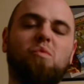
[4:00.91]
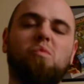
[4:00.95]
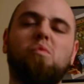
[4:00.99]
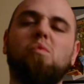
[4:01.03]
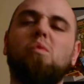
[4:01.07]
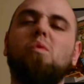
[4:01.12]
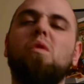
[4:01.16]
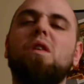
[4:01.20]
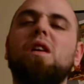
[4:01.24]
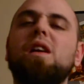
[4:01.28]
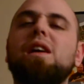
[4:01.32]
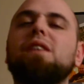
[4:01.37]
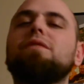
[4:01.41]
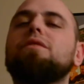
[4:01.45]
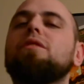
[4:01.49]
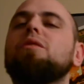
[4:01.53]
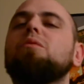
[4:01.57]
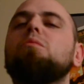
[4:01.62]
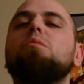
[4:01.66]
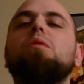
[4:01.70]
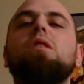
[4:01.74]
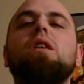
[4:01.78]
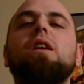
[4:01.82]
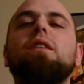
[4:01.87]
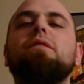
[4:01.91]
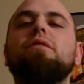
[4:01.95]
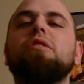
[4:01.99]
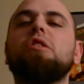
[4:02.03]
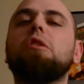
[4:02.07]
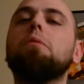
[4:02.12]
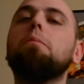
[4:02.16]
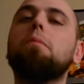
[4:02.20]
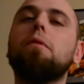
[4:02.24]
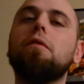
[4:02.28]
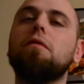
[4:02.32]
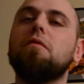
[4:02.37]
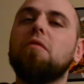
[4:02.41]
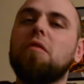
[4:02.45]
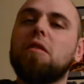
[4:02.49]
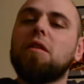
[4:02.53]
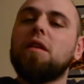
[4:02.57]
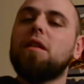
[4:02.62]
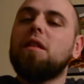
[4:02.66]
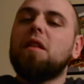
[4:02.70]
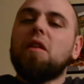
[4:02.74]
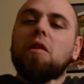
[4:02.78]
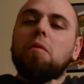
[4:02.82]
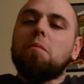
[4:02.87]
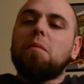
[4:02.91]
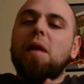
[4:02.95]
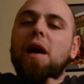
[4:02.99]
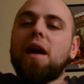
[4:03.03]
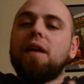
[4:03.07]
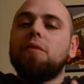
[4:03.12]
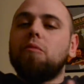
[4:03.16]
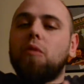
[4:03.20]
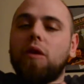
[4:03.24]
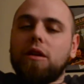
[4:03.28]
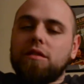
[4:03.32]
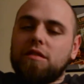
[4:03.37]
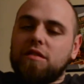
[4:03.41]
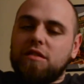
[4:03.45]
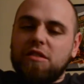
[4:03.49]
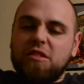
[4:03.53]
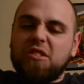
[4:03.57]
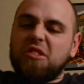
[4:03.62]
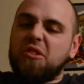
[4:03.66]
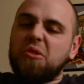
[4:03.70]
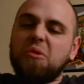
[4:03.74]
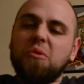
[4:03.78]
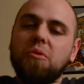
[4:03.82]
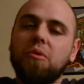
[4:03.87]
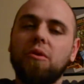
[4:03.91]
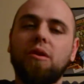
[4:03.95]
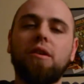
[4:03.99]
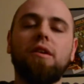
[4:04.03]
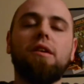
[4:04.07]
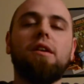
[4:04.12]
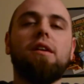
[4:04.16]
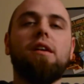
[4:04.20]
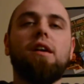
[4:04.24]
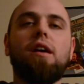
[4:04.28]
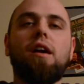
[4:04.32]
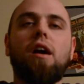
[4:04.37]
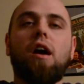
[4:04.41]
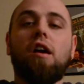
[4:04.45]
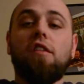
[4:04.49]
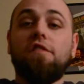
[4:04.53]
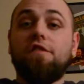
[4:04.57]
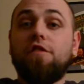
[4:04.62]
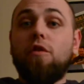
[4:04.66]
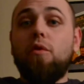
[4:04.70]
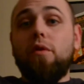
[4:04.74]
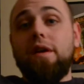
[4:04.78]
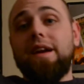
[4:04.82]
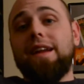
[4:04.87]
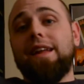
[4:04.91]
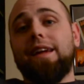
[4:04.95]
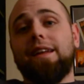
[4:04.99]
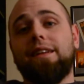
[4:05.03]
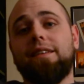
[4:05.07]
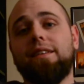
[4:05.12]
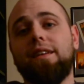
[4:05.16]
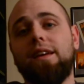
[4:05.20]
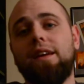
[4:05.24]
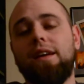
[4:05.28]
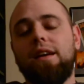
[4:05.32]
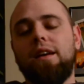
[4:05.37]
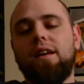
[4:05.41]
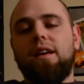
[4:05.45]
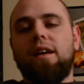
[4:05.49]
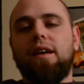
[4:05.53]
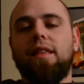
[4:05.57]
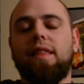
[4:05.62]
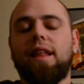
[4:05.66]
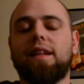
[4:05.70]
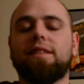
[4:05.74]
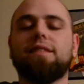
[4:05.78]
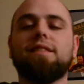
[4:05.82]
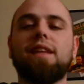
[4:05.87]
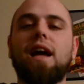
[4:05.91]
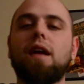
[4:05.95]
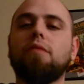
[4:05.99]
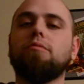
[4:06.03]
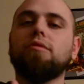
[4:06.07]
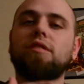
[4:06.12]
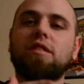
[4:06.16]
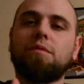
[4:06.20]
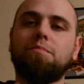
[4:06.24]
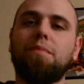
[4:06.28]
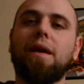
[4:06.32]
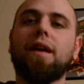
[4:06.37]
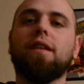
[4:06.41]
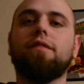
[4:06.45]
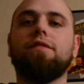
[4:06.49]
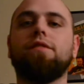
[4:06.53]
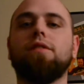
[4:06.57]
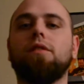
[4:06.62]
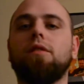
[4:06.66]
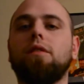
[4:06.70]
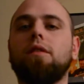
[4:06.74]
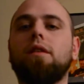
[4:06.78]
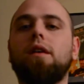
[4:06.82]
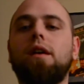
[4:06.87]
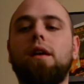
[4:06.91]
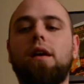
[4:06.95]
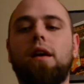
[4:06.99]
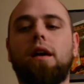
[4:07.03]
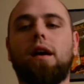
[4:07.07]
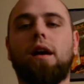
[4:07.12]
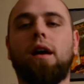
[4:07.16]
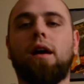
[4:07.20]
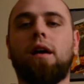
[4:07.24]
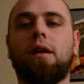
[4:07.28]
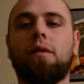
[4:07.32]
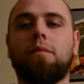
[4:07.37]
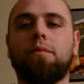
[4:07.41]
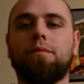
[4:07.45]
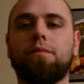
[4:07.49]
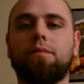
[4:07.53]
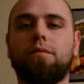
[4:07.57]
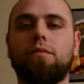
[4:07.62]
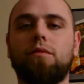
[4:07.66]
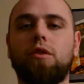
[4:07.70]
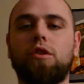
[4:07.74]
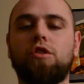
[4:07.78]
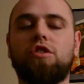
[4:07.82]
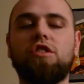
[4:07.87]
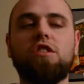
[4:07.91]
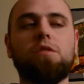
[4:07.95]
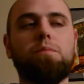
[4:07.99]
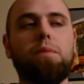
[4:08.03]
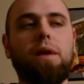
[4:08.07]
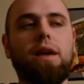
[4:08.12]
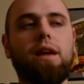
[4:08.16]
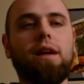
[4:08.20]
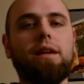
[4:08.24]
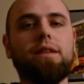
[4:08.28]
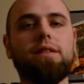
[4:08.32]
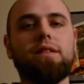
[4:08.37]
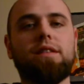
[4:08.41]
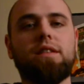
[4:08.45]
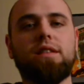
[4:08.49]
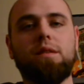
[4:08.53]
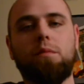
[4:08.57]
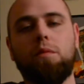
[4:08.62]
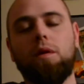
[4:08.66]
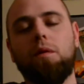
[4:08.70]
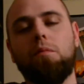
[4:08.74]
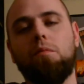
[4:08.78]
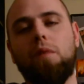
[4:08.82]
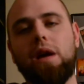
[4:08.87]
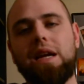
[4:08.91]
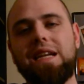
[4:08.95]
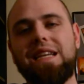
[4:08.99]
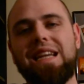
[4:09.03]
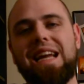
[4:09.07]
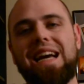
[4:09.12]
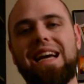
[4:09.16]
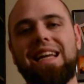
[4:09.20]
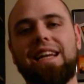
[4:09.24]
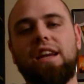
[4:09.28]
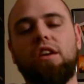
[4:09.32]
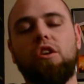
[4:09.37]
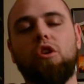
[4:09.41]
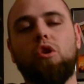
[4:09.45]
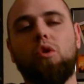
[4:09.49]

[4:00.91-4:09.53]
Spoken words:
whatever your perverted little mind wants to do. Avoid it. That's not respectful. Just because someone might not